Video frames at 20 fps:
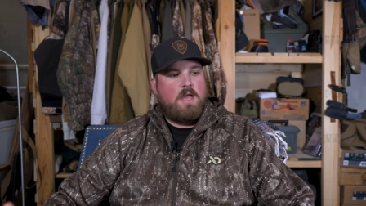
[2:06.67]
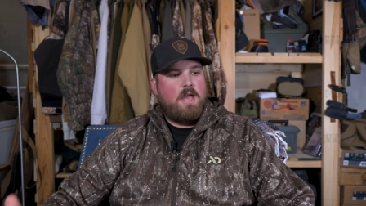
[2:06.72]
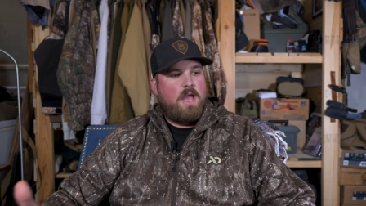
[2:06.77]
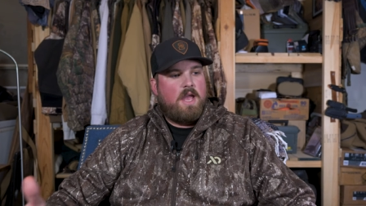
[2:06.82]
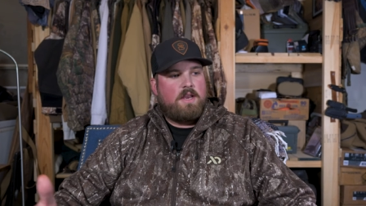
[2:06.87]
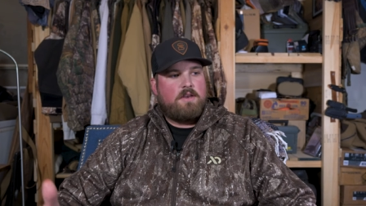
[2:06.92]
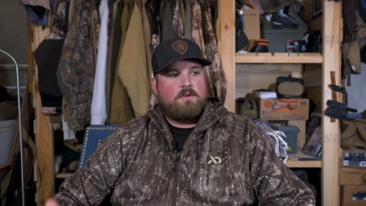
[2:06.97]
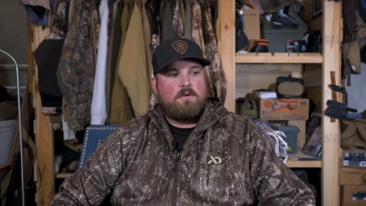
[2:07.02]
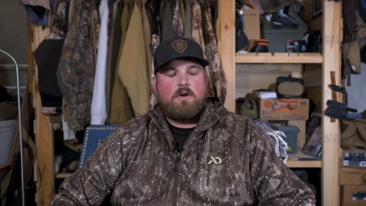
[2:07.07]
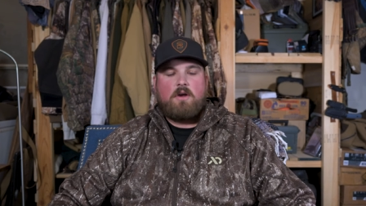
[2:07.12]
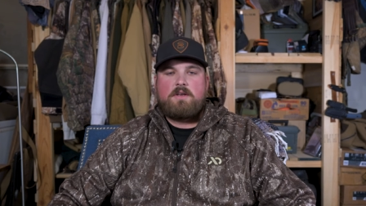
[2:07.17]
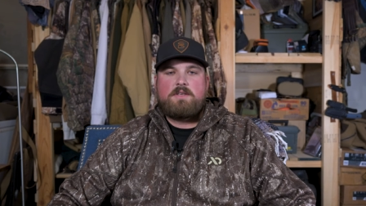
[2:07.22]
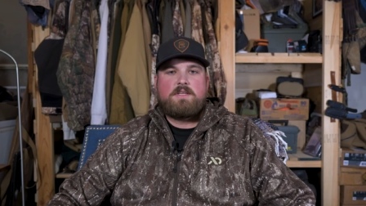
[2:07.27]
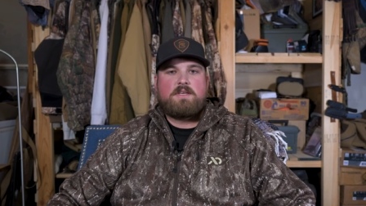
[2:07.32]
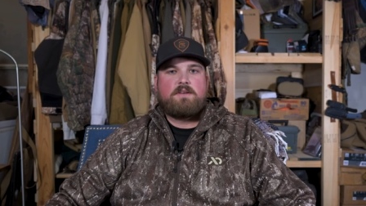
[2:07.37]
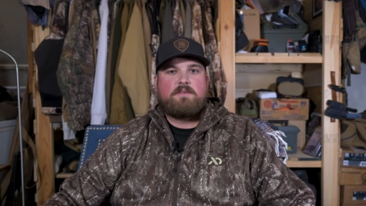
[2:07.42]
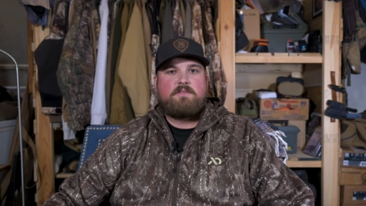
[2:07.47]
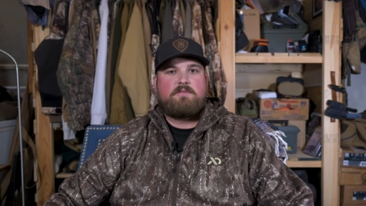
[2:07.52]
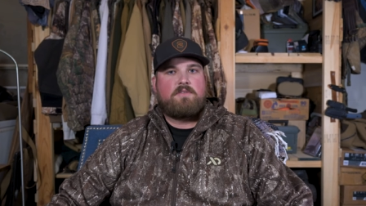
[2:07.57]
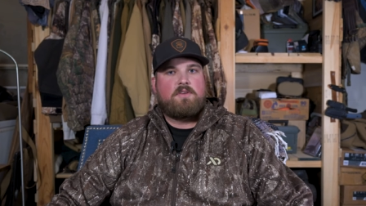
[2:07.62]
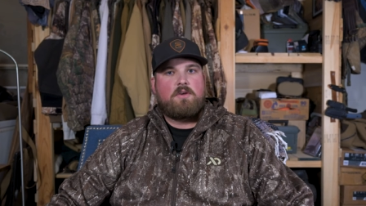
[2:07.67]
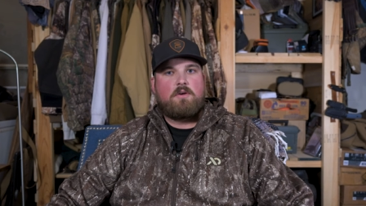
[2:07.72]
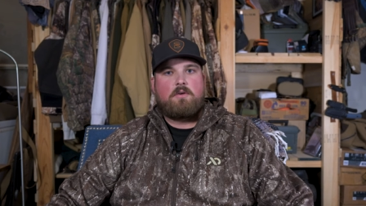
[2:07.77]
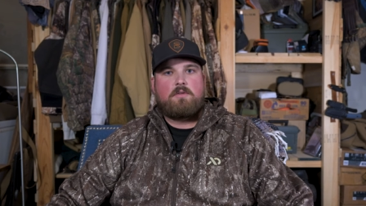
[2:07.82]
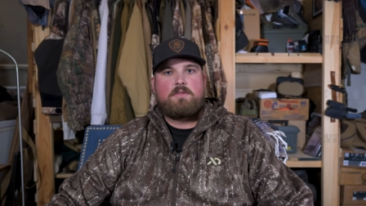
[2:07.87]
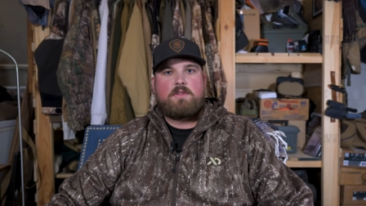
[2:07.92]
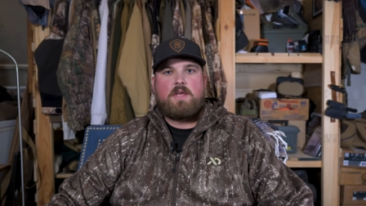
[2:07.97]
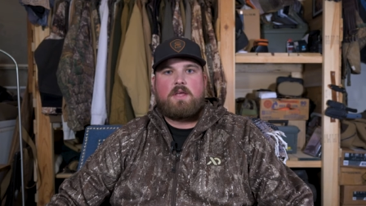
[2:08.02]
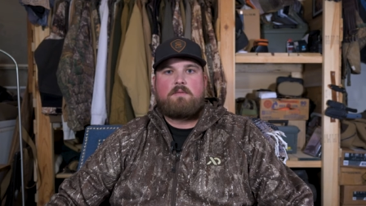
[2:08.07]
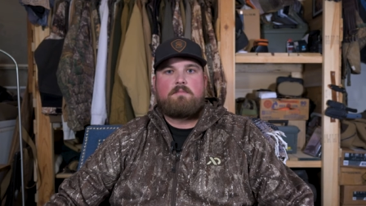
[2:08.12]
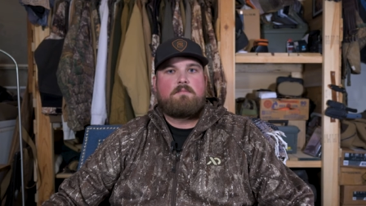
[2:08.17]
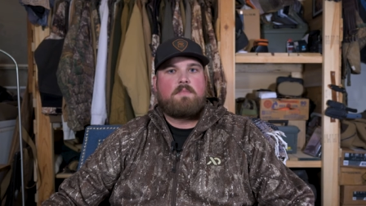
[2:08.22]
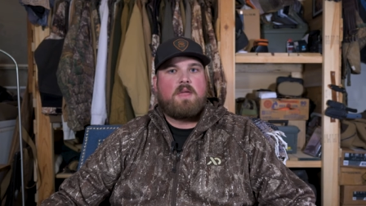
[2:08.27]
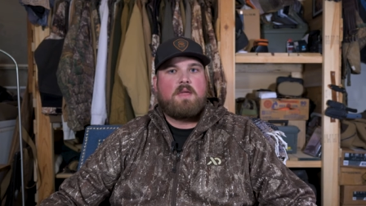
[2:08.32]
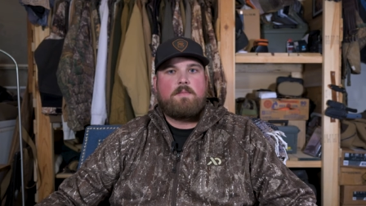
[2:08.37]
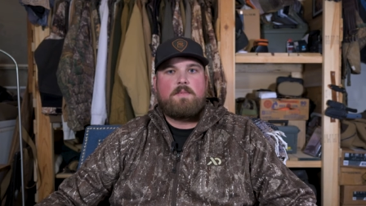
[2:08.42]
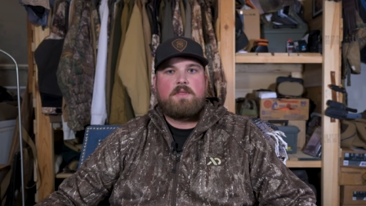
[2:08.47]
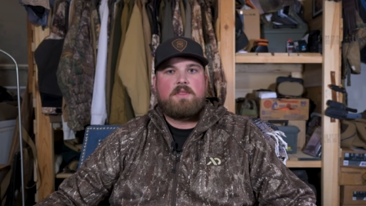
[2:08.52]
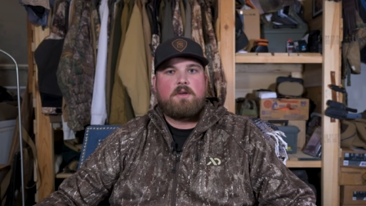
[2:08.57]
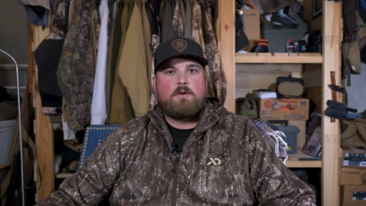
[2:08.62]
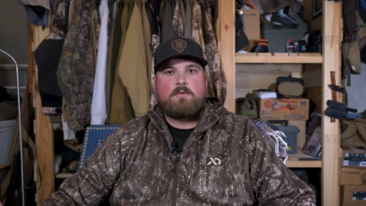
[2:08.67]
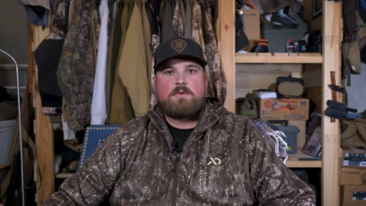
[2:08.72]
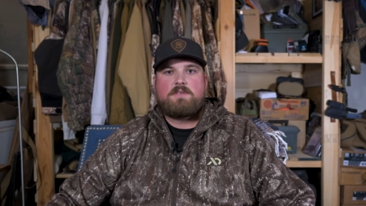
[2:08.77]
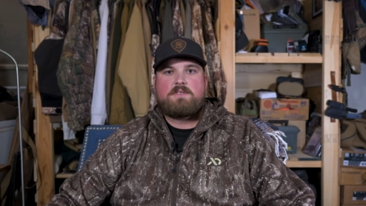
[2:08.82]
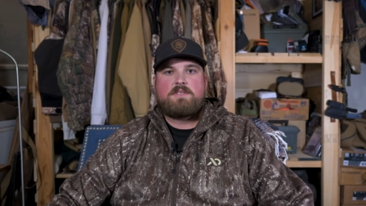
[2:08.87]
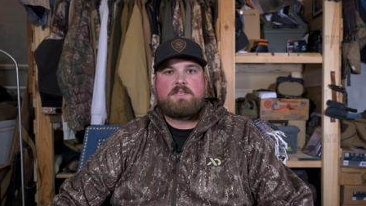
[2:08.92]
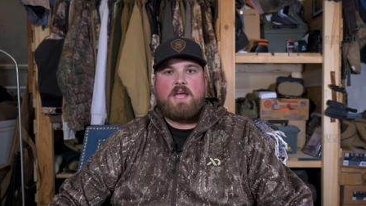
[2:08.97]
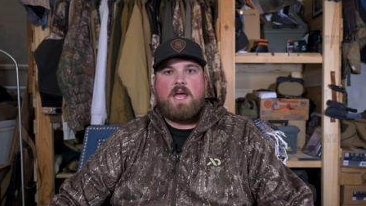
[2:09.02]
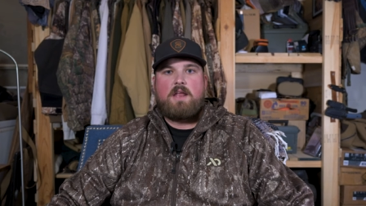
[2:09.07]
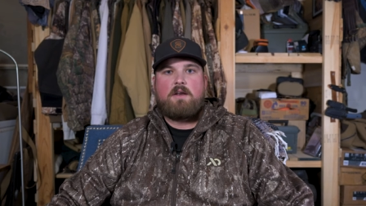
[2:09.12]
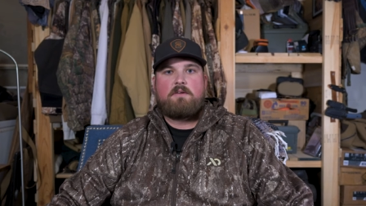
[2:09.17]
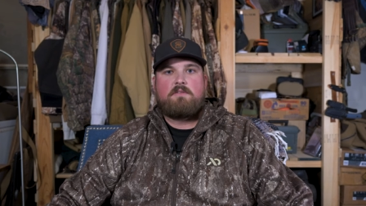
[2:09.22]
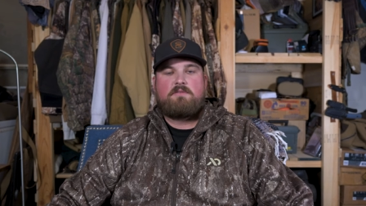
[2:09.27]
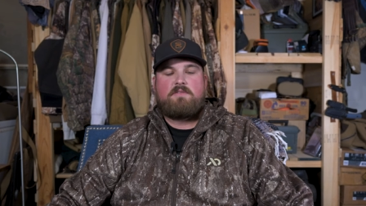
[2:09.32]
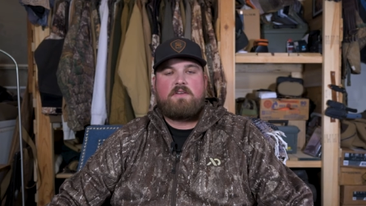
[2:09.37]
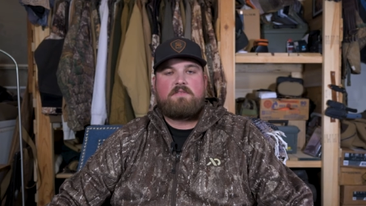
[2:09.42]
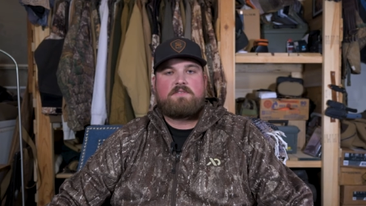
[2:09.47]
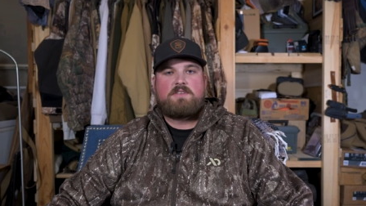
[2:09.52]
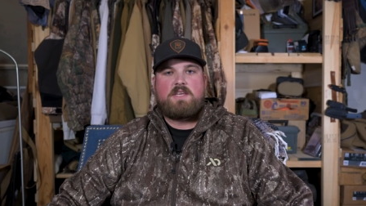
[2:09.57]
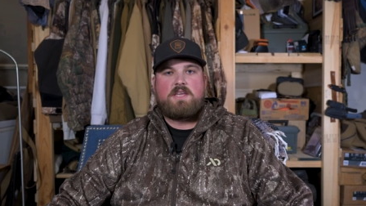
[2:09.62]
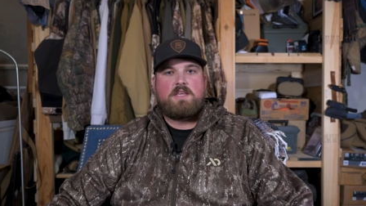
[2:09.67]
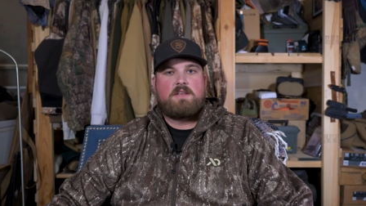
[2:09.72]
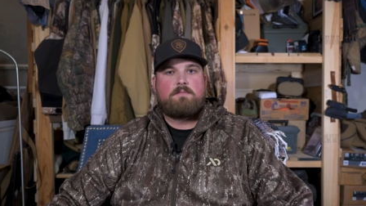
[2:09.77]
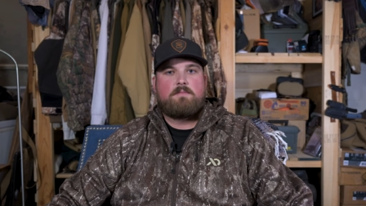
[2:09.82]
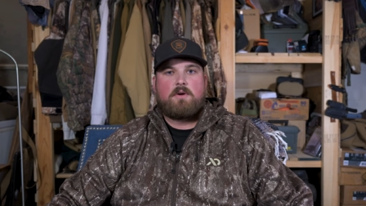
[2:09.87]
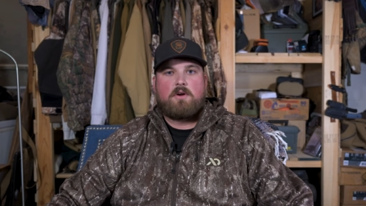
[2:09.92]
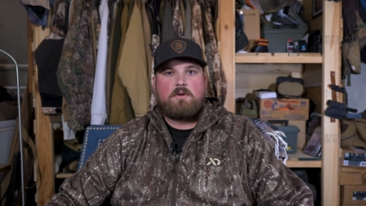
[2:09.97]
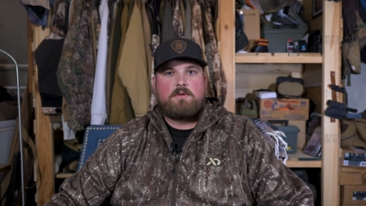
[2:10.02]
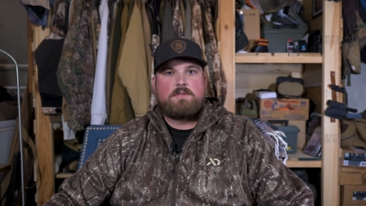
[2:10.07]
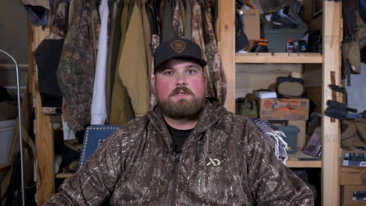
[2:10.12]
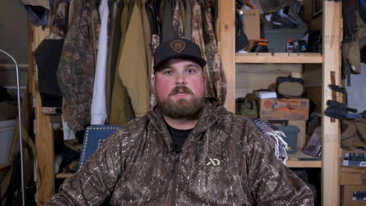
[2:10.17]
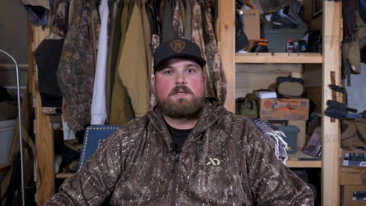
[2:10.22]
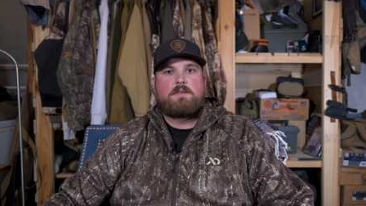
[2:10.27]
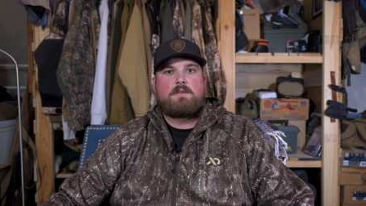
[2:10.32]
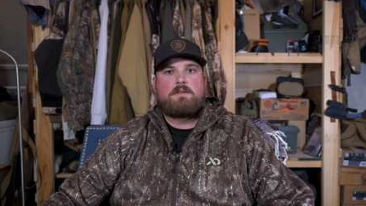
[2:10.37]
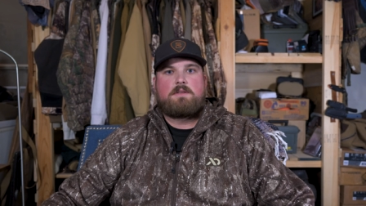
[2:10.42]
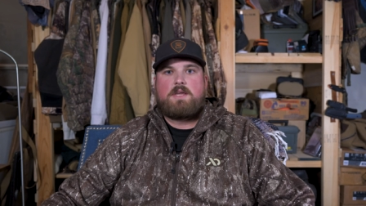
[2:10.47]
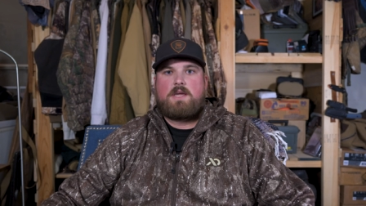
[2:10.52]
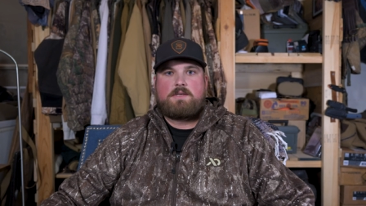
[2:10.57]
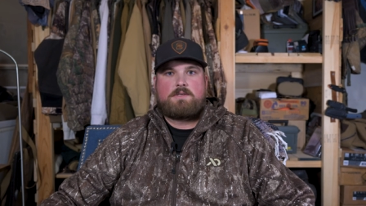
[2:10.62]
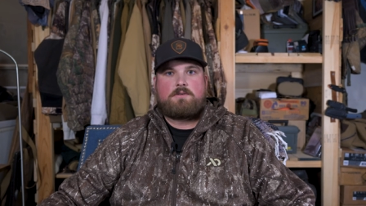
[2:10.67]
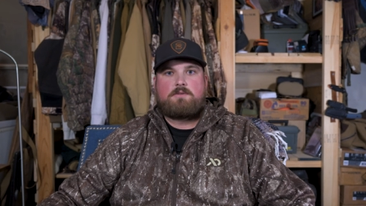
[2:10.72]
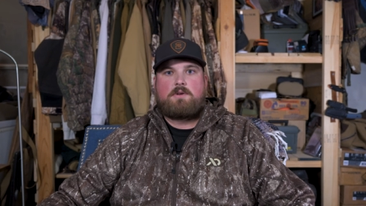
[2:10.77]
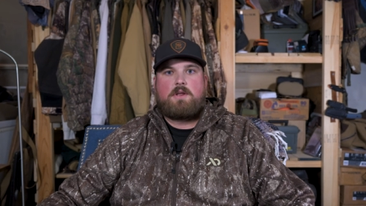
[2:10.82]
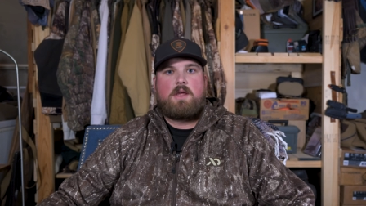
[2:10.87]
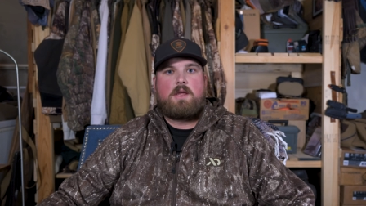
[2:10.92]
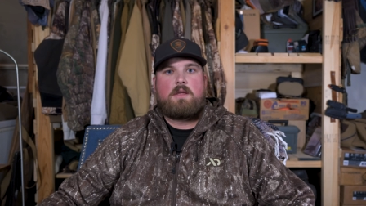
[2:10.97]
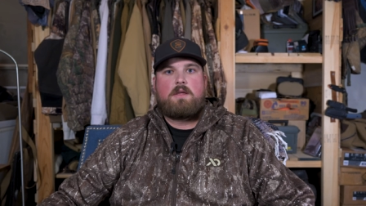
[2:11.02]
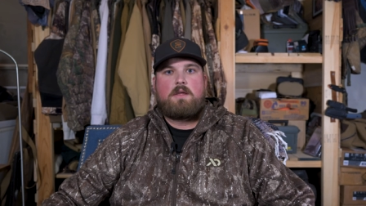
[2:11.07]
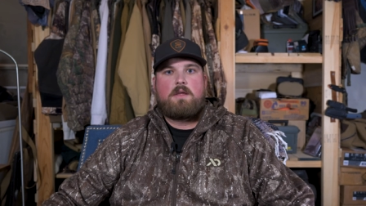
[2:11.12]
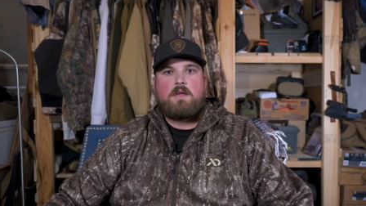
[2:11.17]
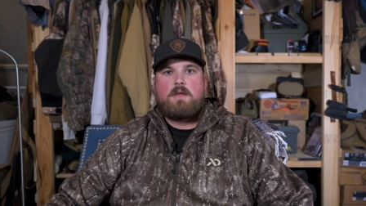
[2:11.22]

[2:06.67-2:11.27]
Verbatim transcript: and you're hunting a field that maybe there was ten or fifteen birds in yesterday.